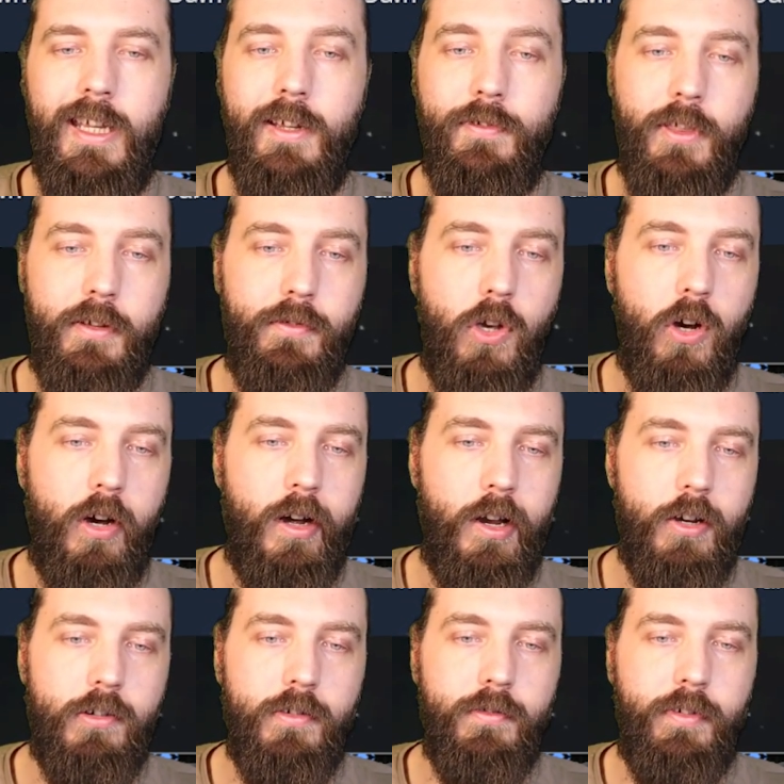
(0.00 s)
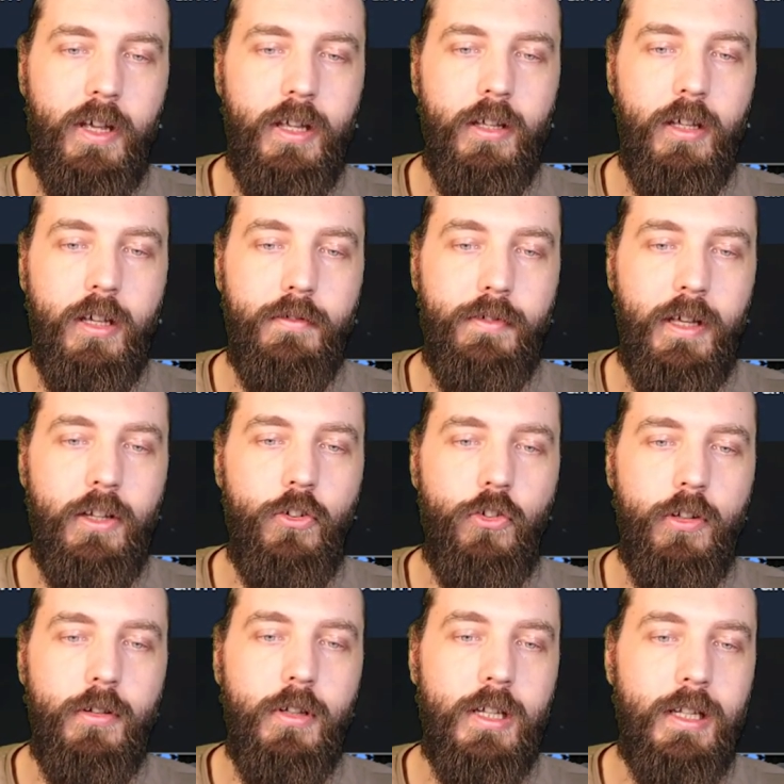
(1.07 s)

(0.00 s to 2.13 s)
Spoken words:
If they've got higher evasion,